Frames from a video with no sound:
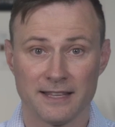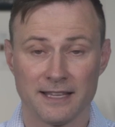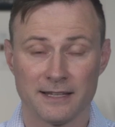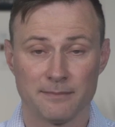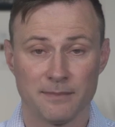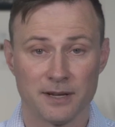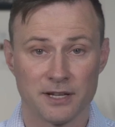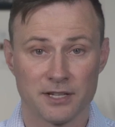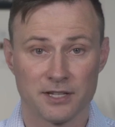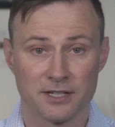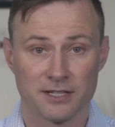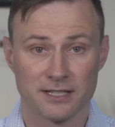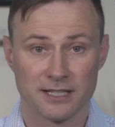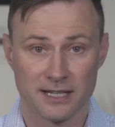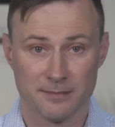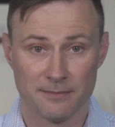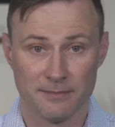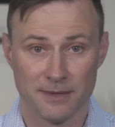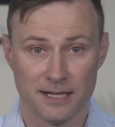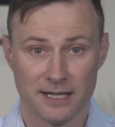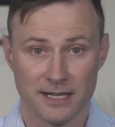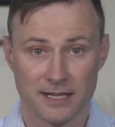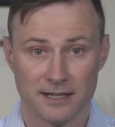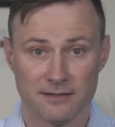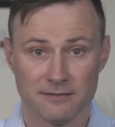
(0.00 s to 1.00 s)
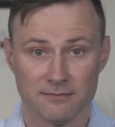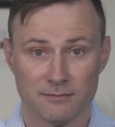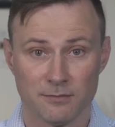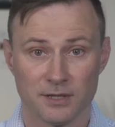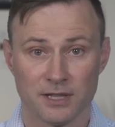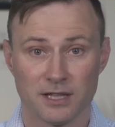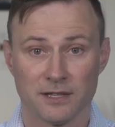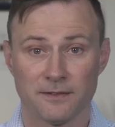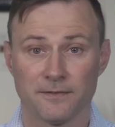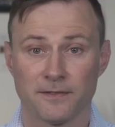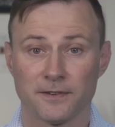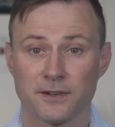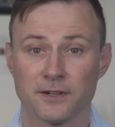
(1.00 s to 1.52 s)
the admissions committee
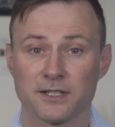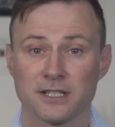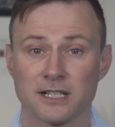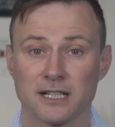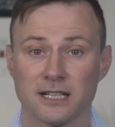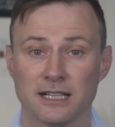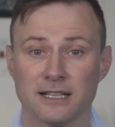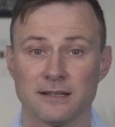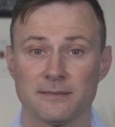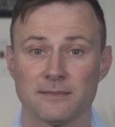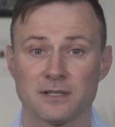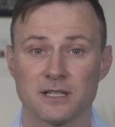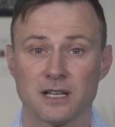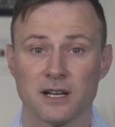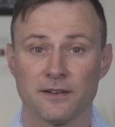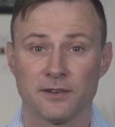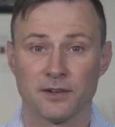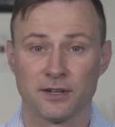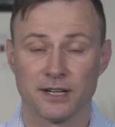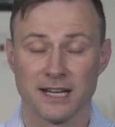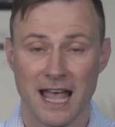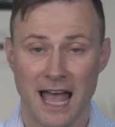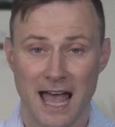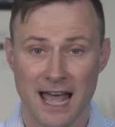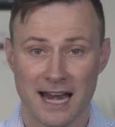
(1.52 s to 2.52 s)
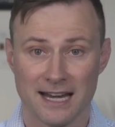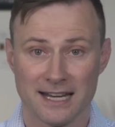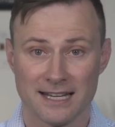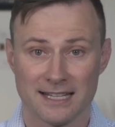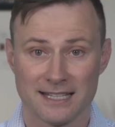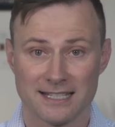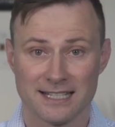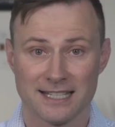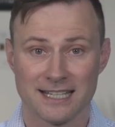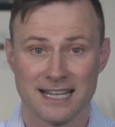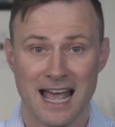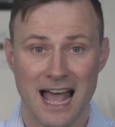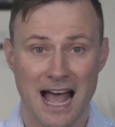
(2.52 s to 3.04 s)
with the first glimpse of your
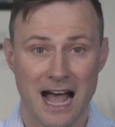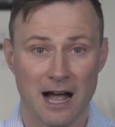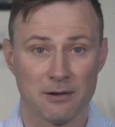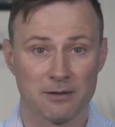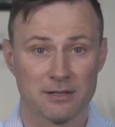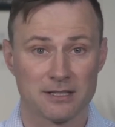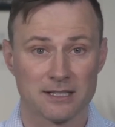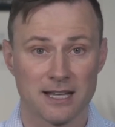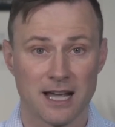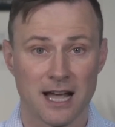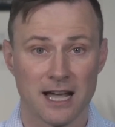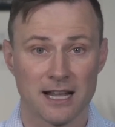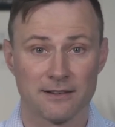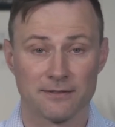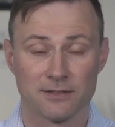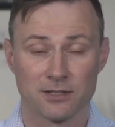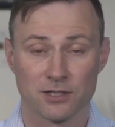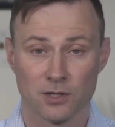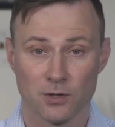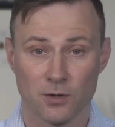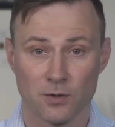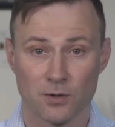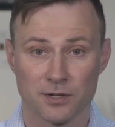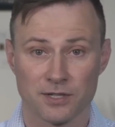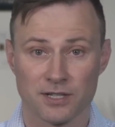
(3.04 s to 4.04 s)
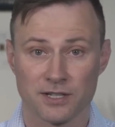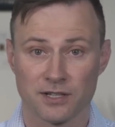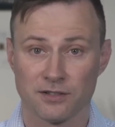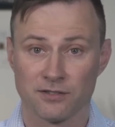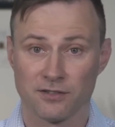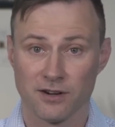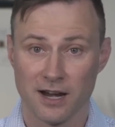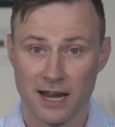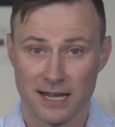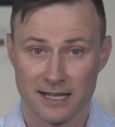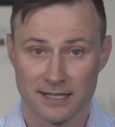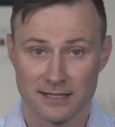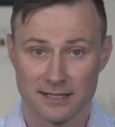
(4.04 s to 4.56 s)
candidacy outside of scores and
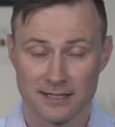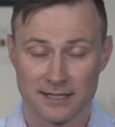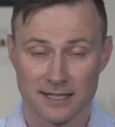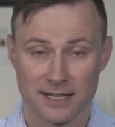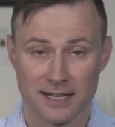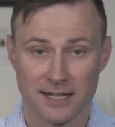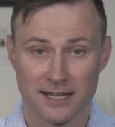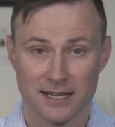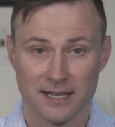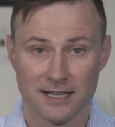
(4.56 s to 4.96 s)
grades.